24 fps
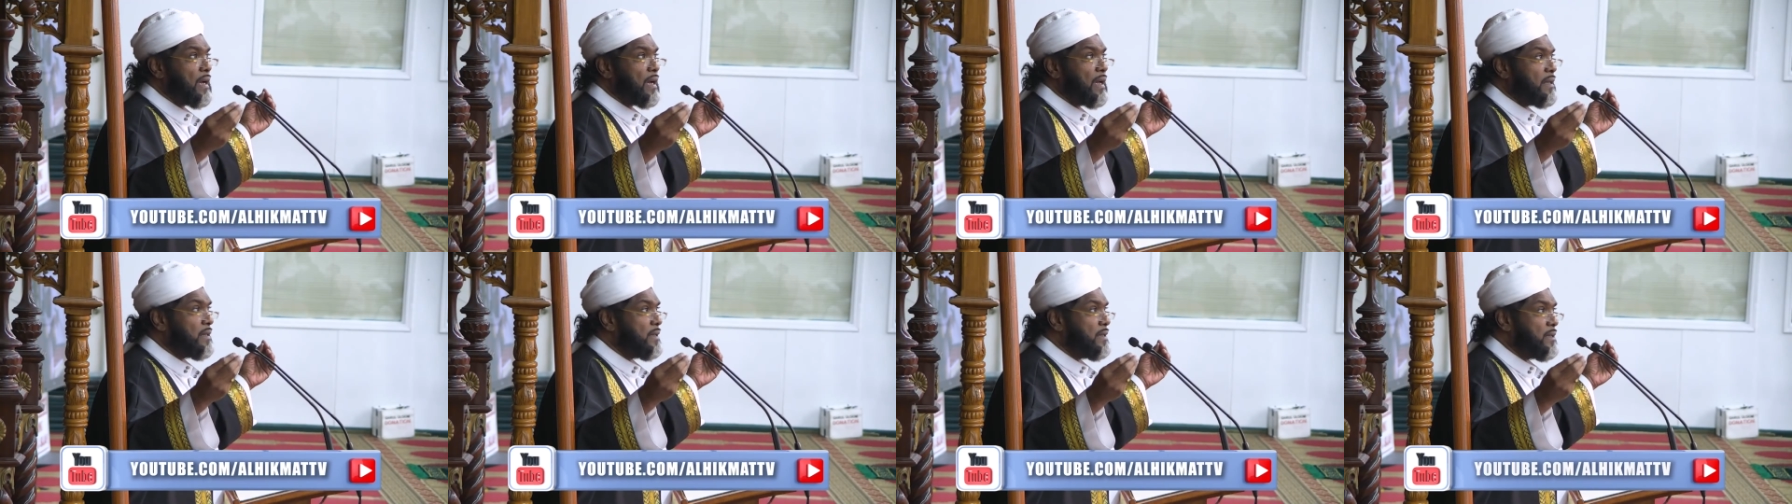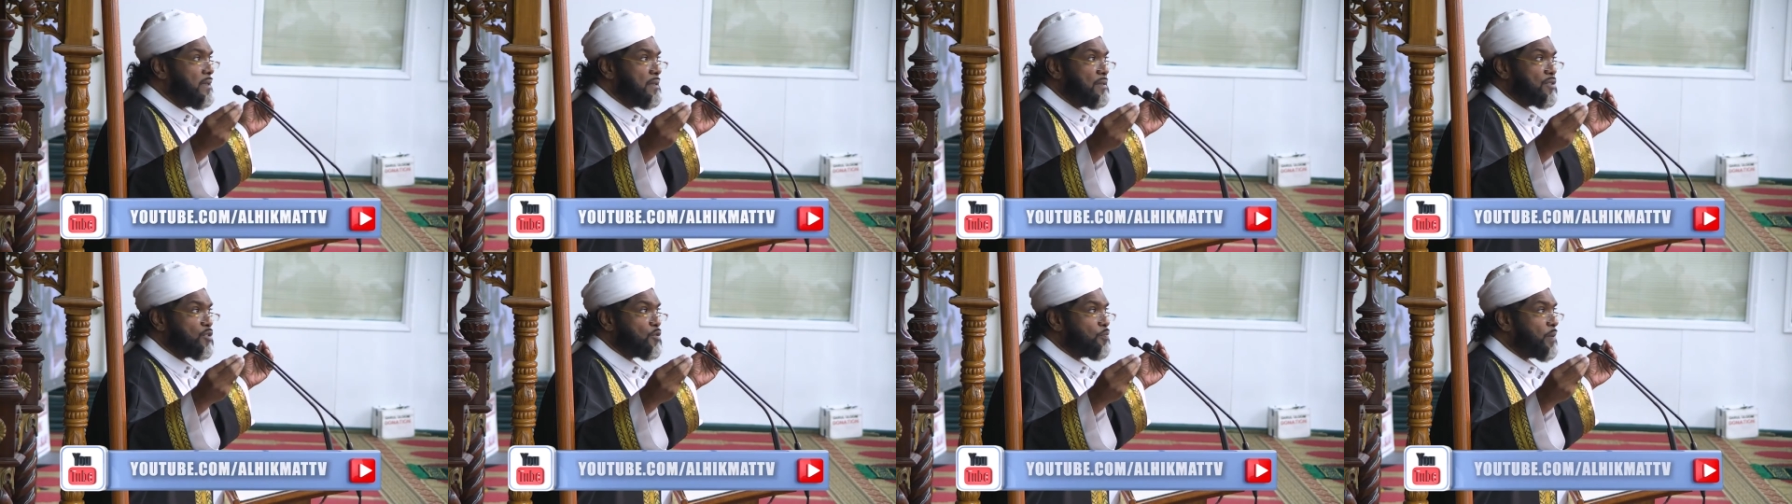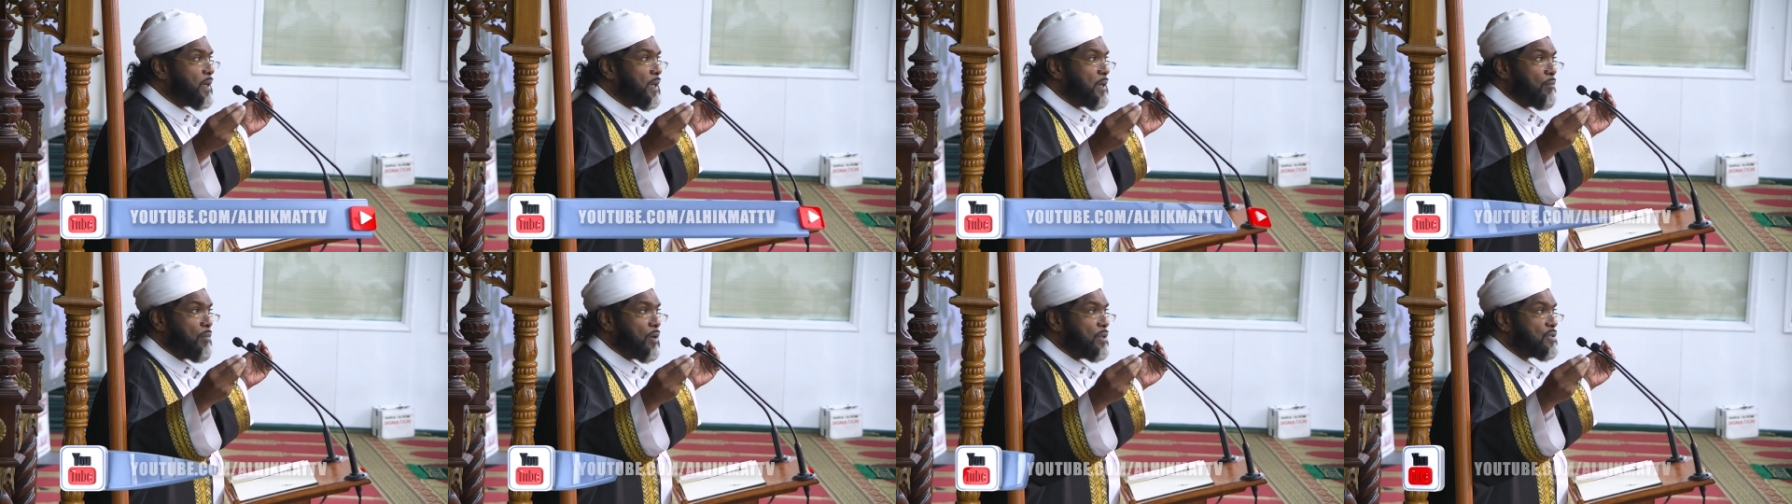I didn't
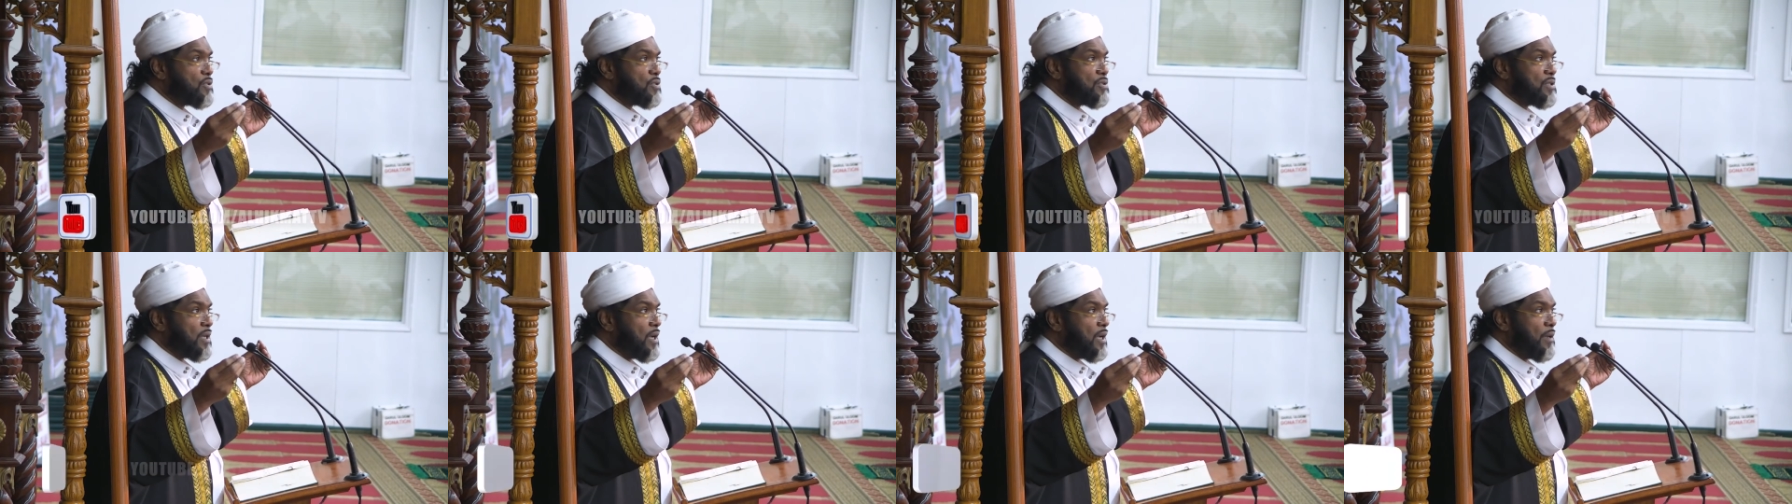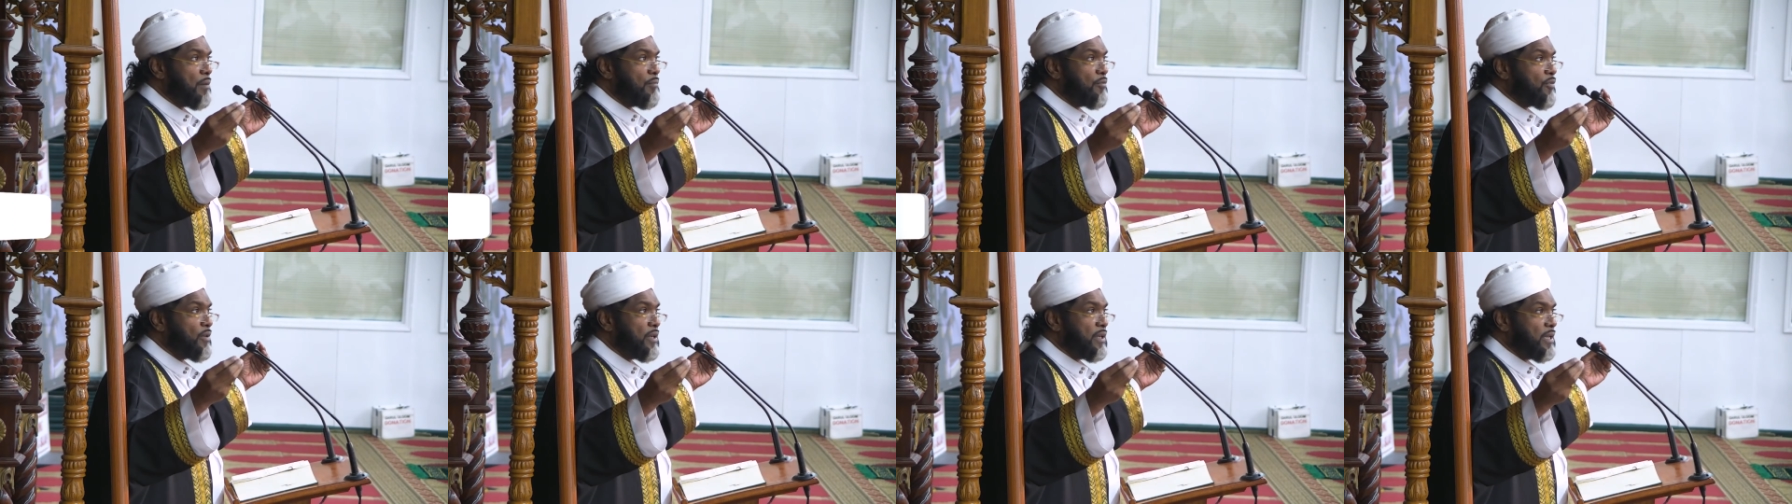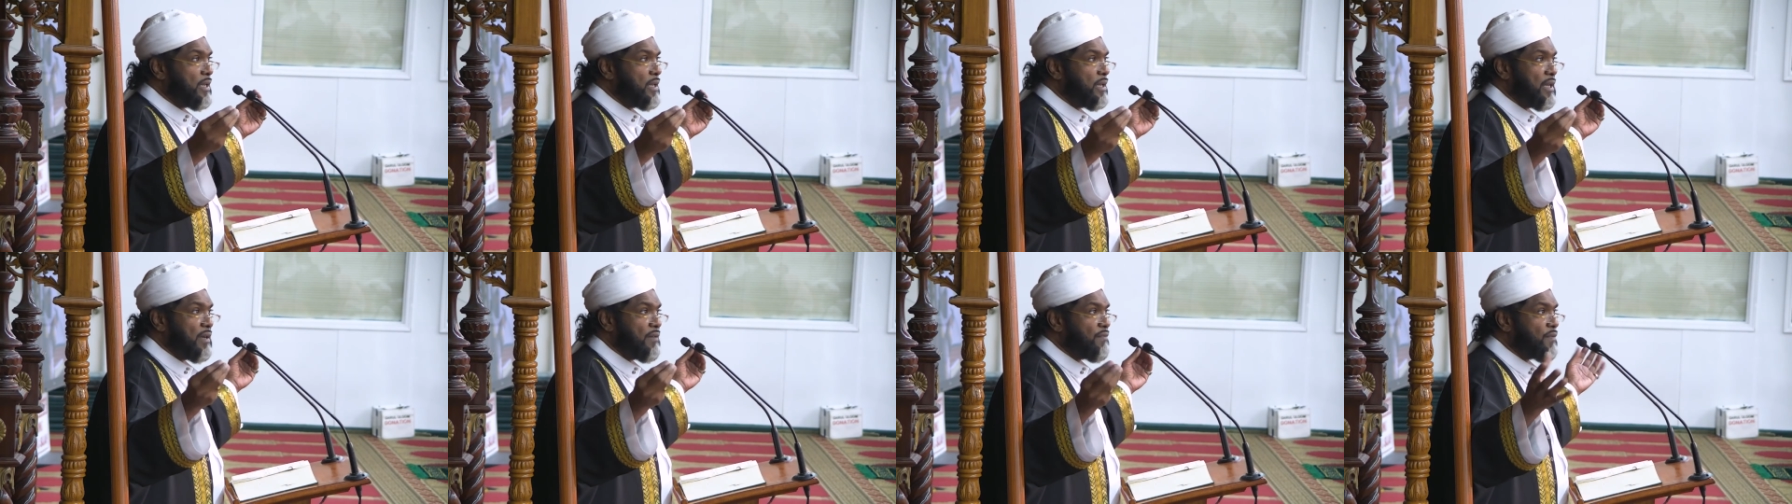spend much time
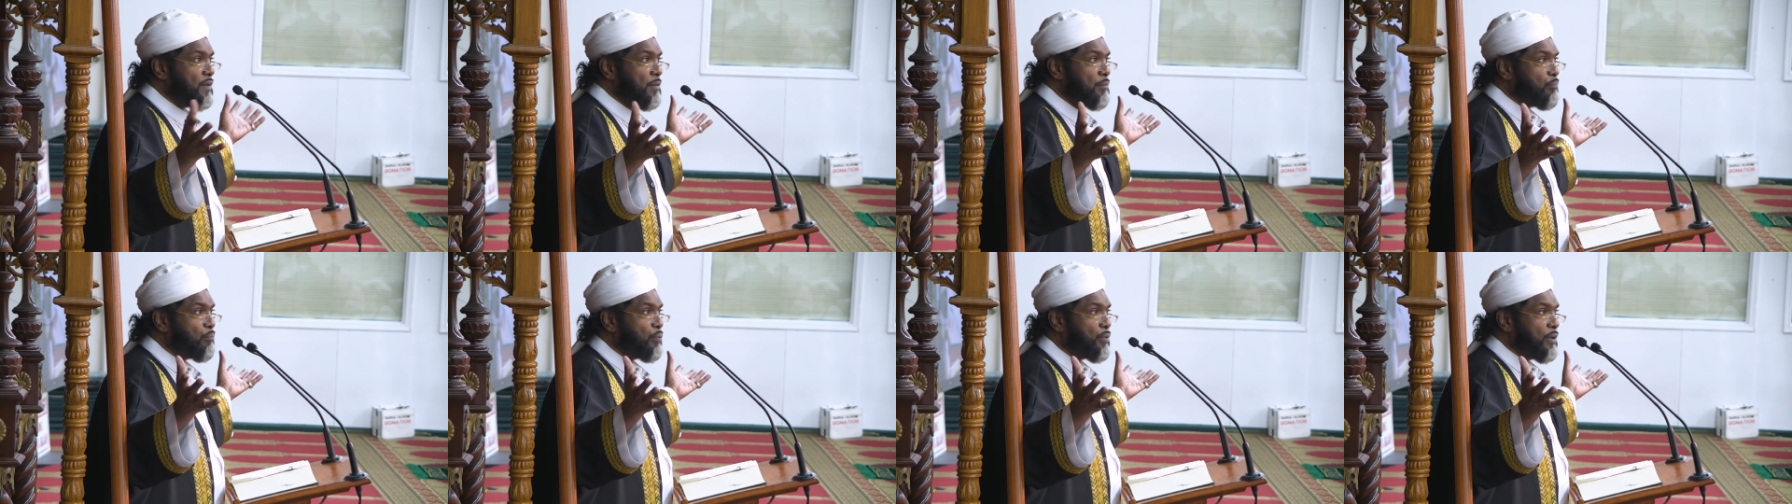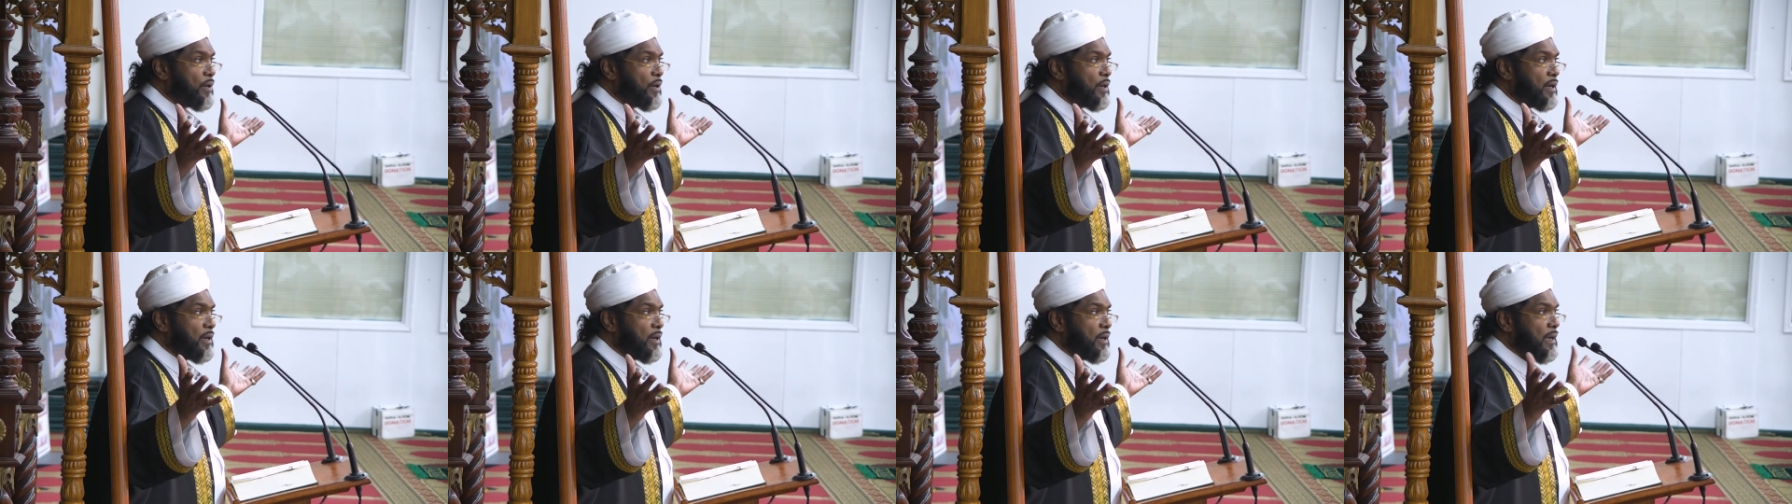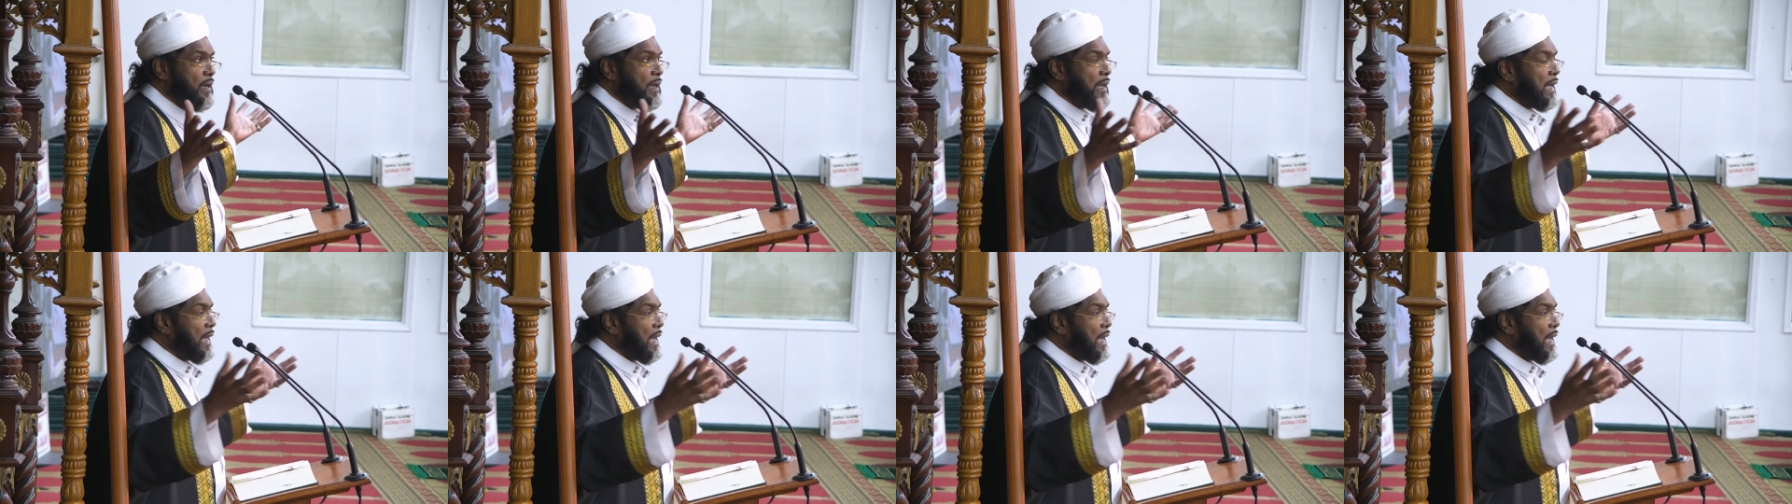reading Nafil prayer.